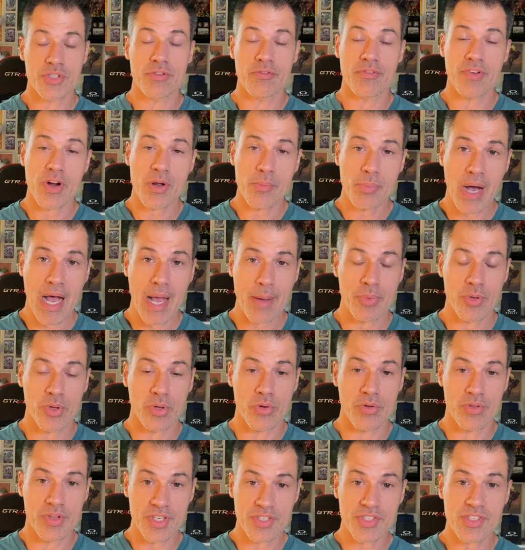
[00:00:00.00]
very
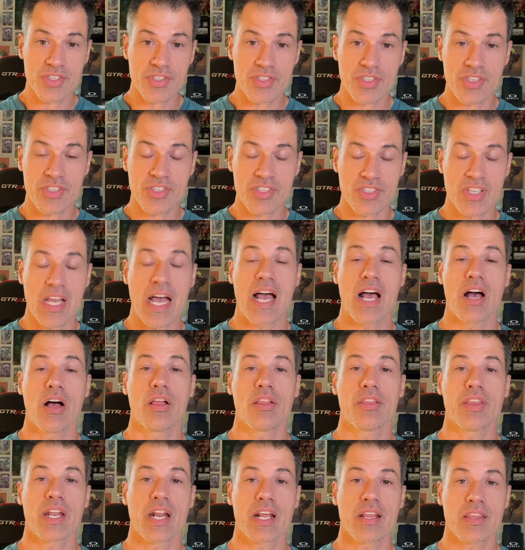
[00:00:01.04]
popular. This is the style
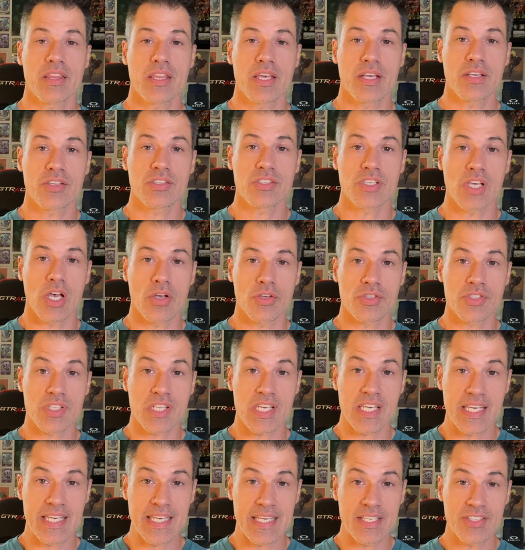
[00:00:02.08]
that I think sells
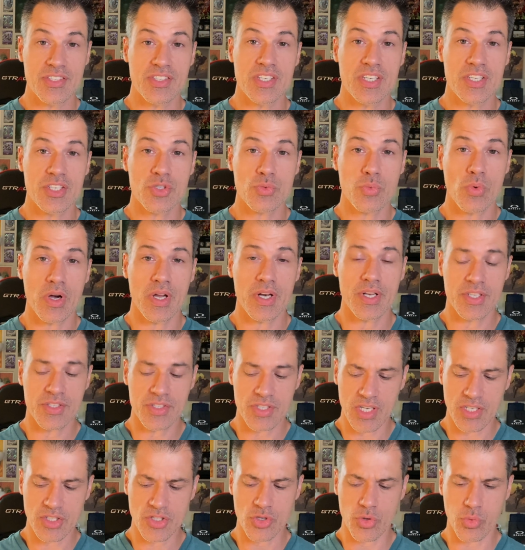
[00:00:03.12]
the easiest one. It's
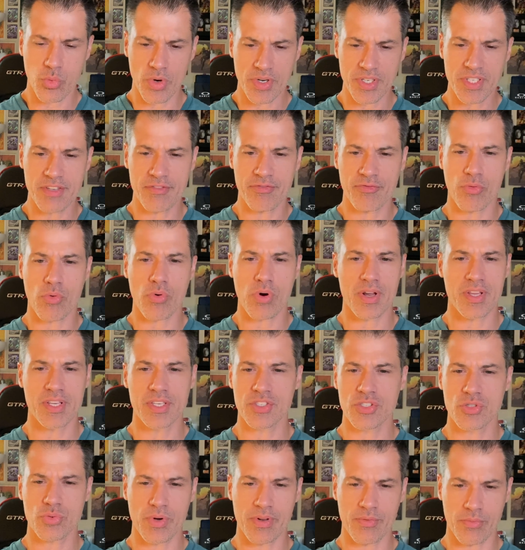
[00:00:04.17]
like 24
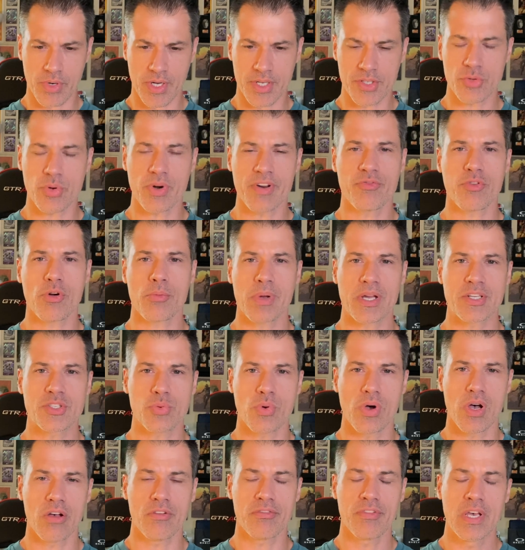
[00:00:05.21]
by
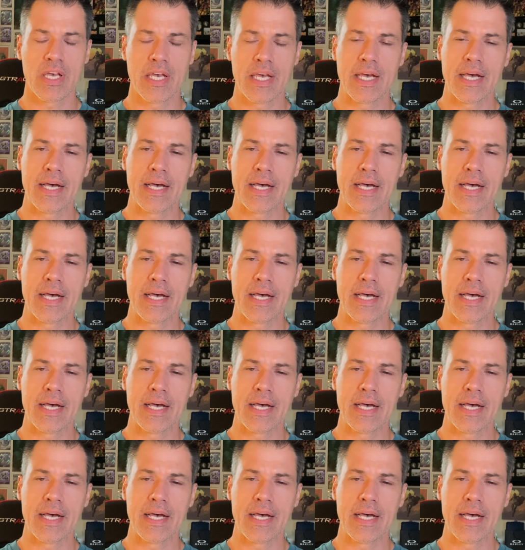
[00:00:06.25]
12.